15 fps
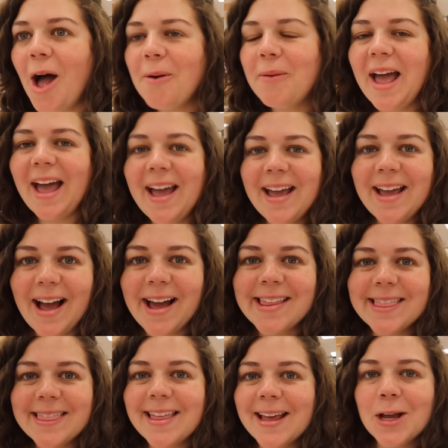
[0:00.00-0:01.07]
Okay, I
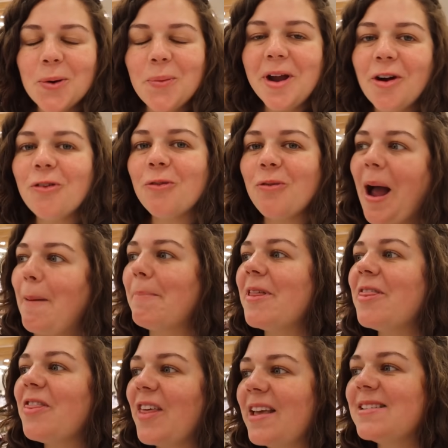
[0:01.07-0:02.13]
think we are
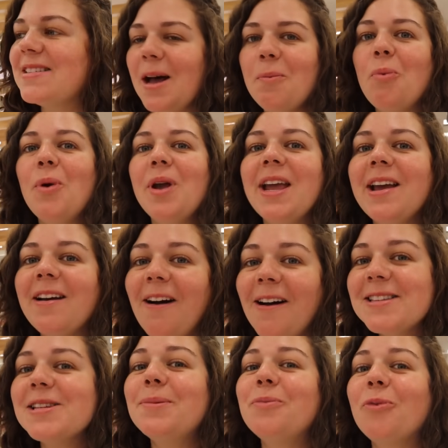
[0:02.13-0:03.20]
wrapping things up. We
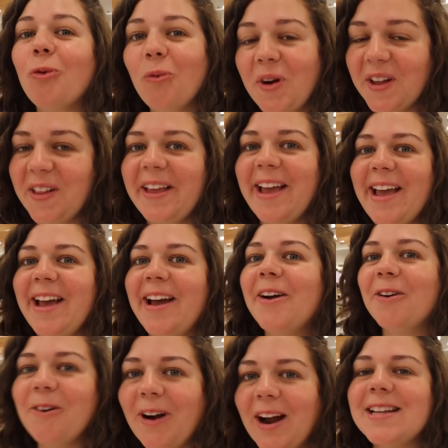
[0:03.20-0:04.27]
got some really
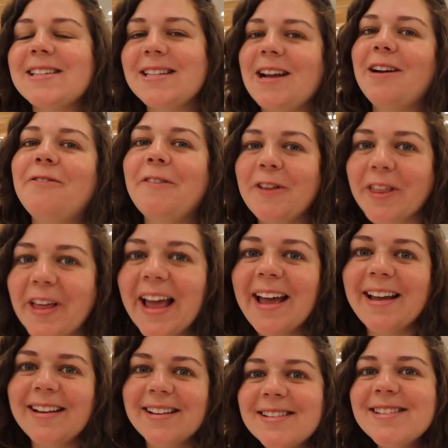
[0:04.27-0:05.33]
great stuff for the
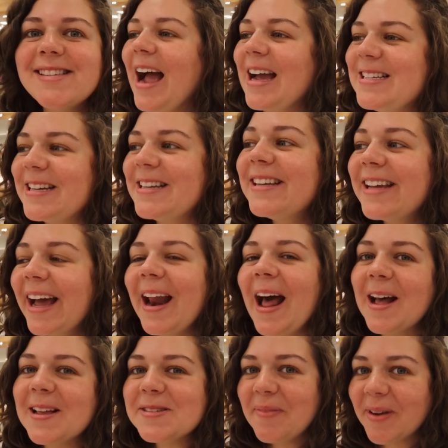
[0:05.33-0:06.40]
kids. I didn't get
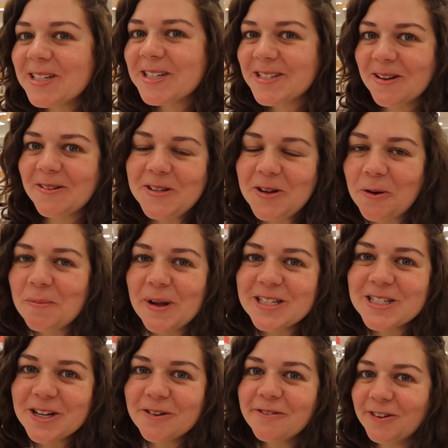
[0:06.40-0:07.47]
as much as I was hoping
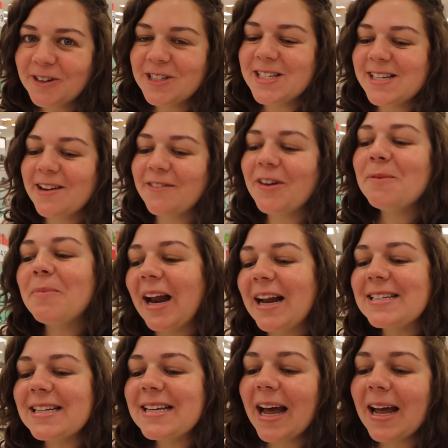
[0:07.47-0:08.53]
to for Steven, but I
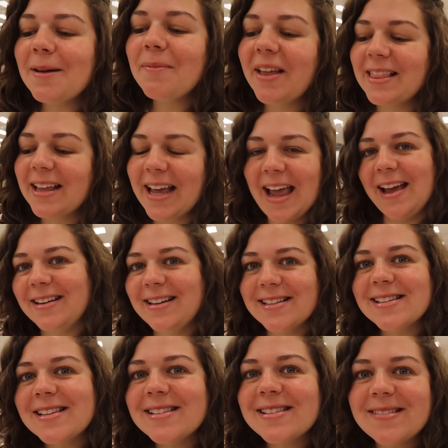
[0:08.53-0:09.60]
did get him like the
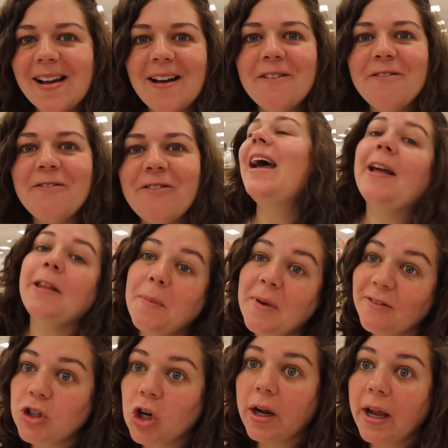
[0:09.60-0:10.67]
candies and stuff and the
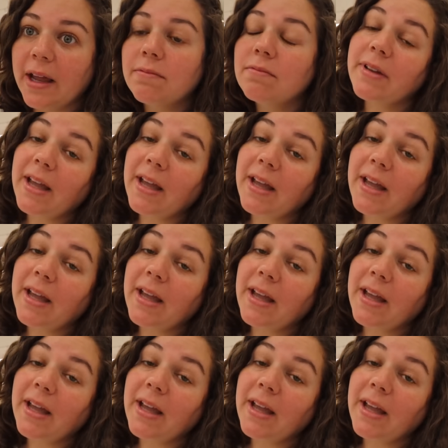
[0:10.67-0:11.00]
beef jerky.